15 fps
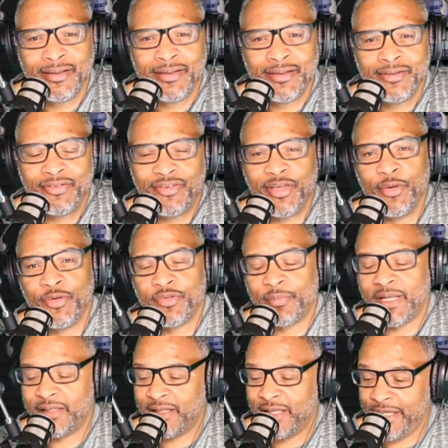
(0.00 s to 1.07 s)
Excuse
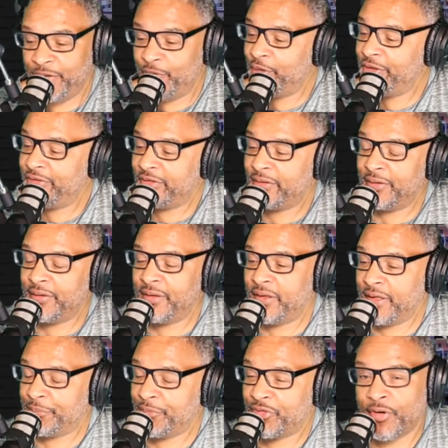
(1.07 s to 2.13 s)
my language.
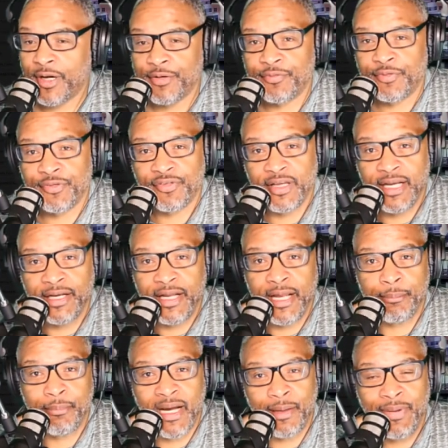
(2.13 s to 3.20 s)
I'm sorry for saying
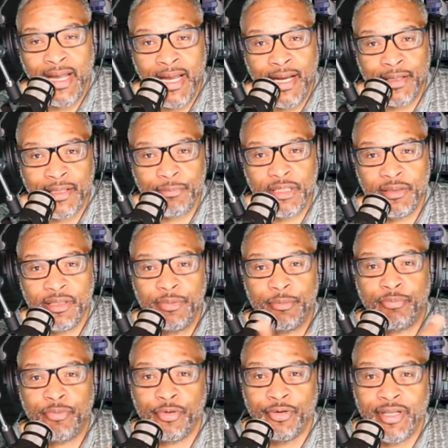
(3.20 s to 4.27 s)
that. My bad. Let me, let me
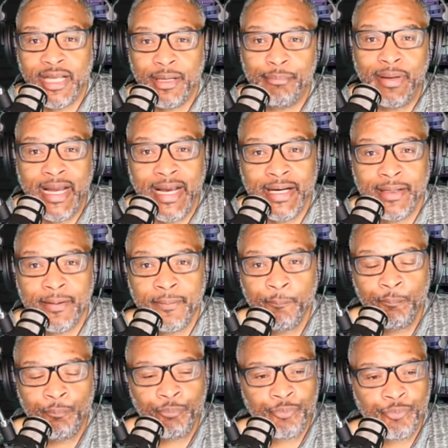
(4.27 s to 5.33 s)
pull that back.
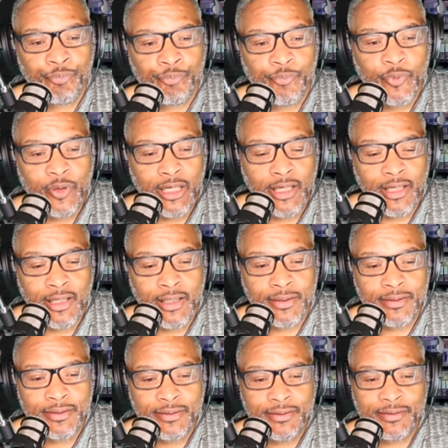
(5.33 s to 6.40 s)
Uh,
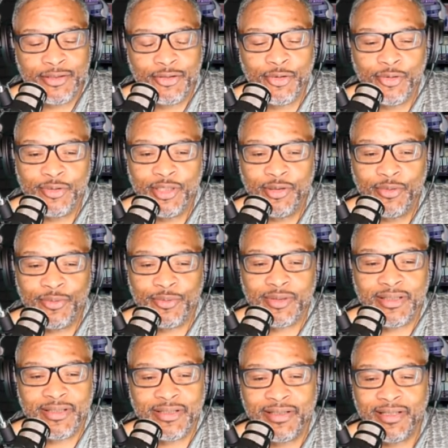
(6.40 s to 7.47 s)
you, you,
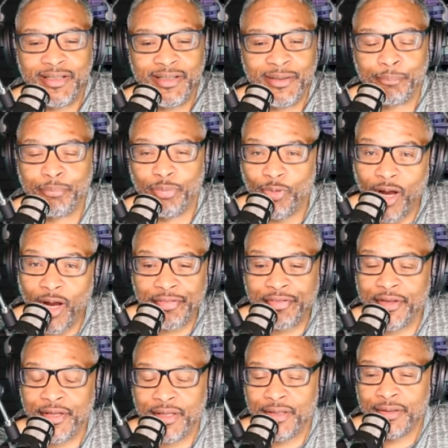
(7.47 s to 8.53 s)
brother,